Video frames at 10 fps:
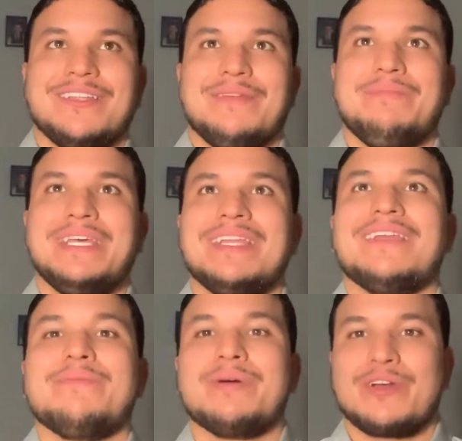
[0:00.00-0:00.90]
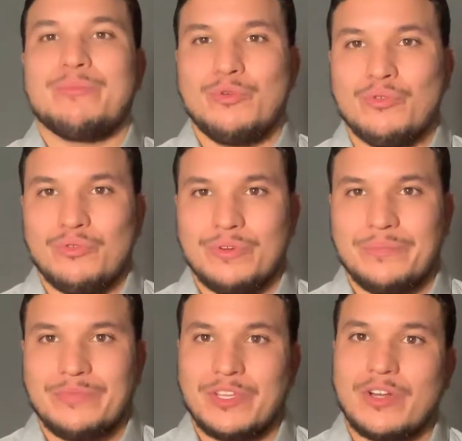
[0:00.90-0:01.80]
and being in a better mood,
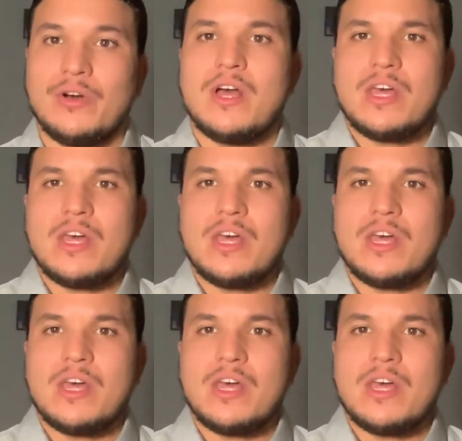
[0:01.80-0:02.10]
you know?